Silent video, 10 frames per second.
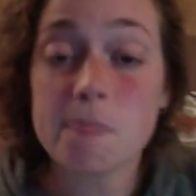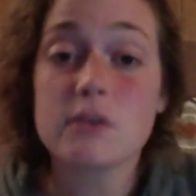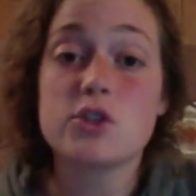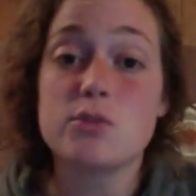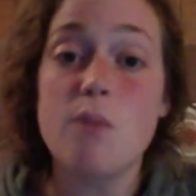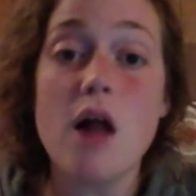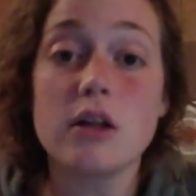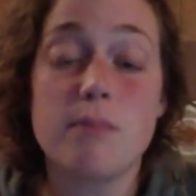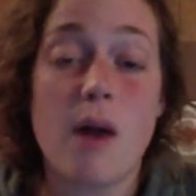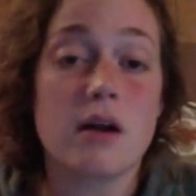
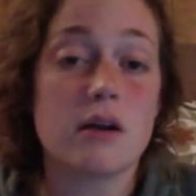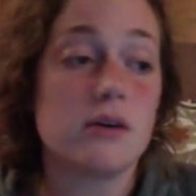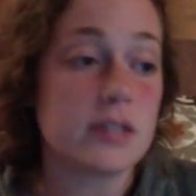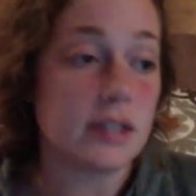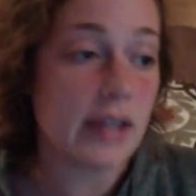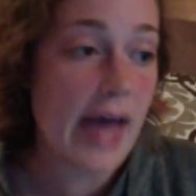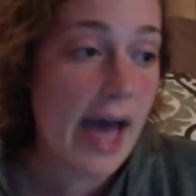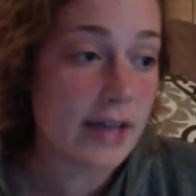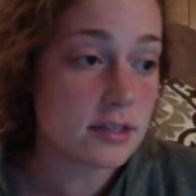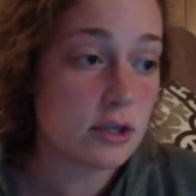smaller particles
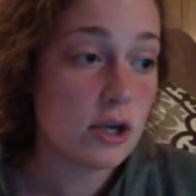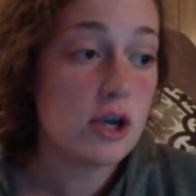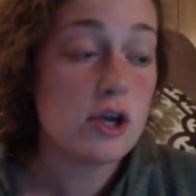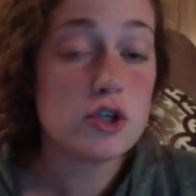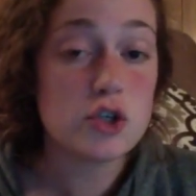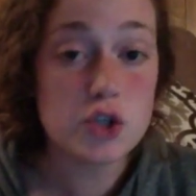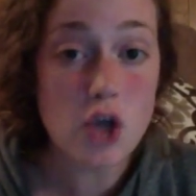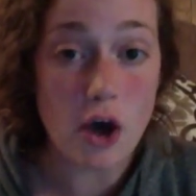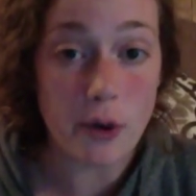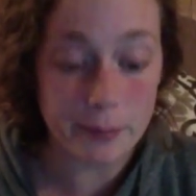last.
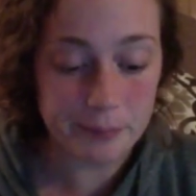So,